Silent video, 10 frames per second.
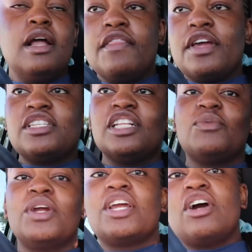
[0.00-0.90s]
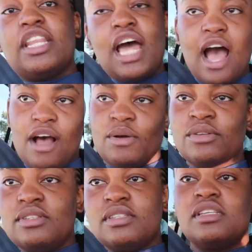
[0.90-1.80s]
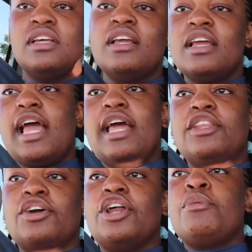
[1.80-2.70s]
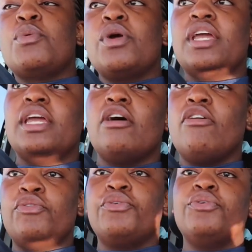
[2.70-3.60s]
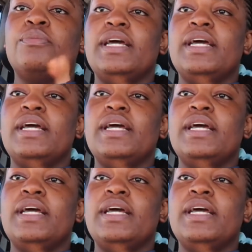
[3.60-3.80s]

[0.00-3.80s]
They're still working on the house, and they're gonna be working in our room.